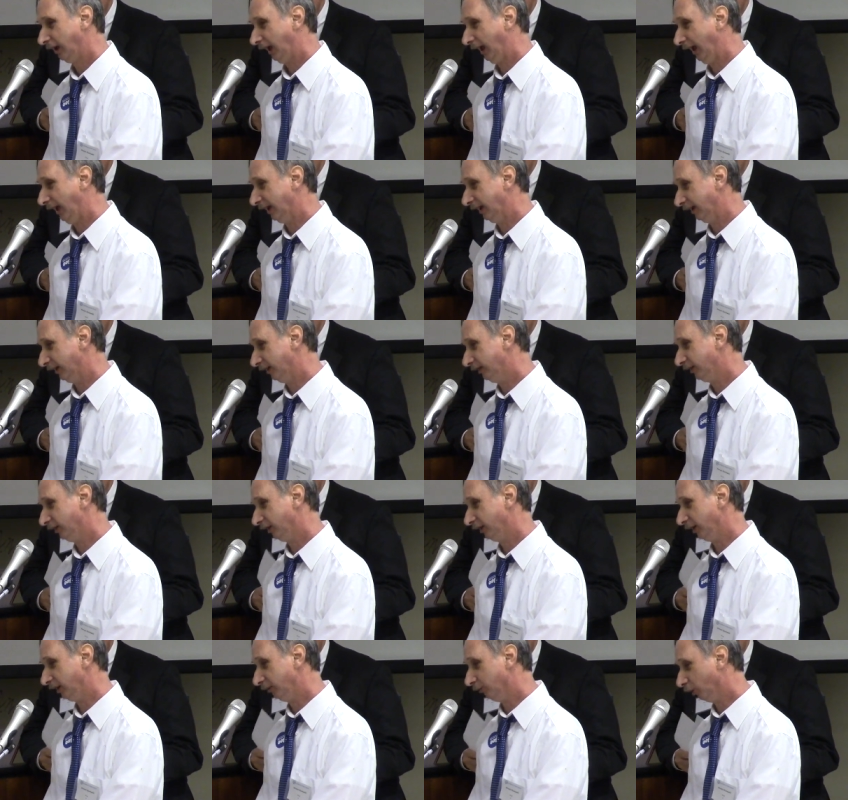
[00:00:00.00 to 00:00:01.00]

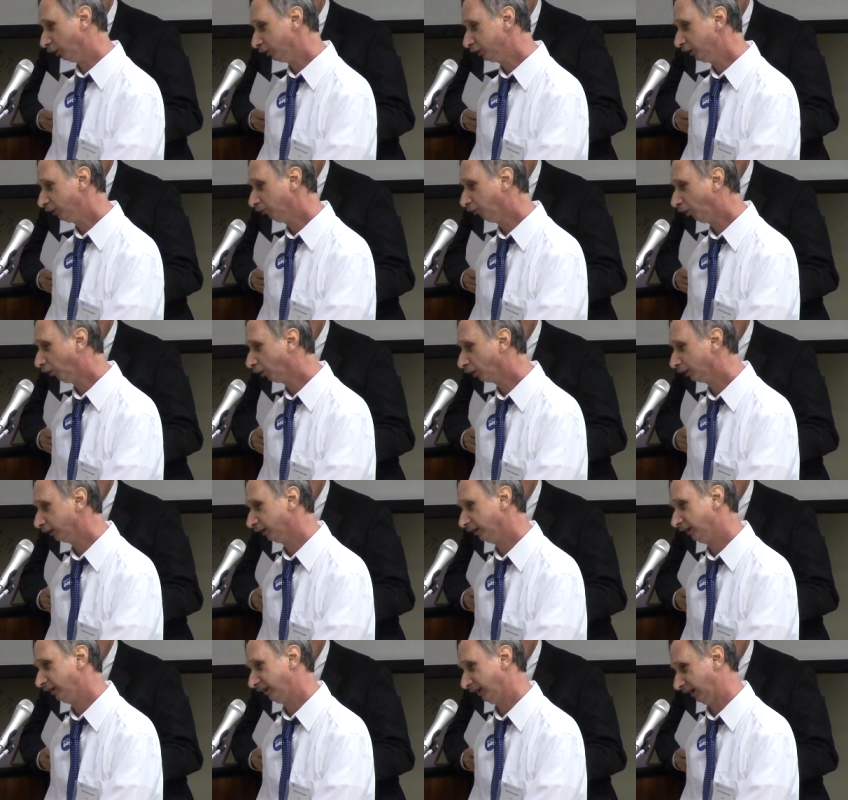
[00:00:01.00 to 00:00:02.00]
And the most
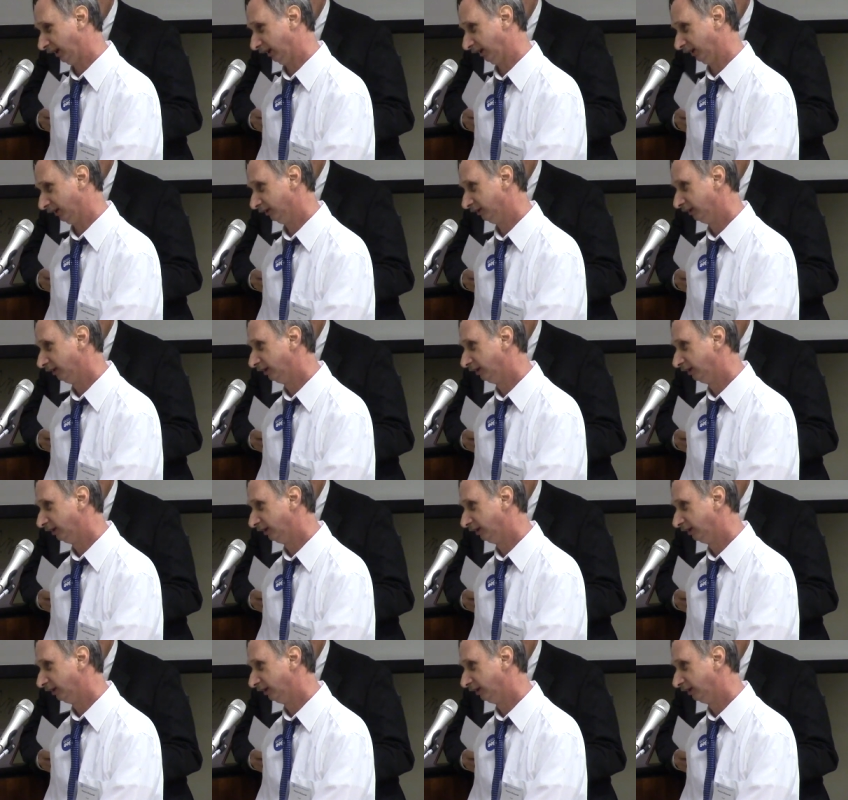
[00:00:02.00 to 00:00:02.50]
important thing,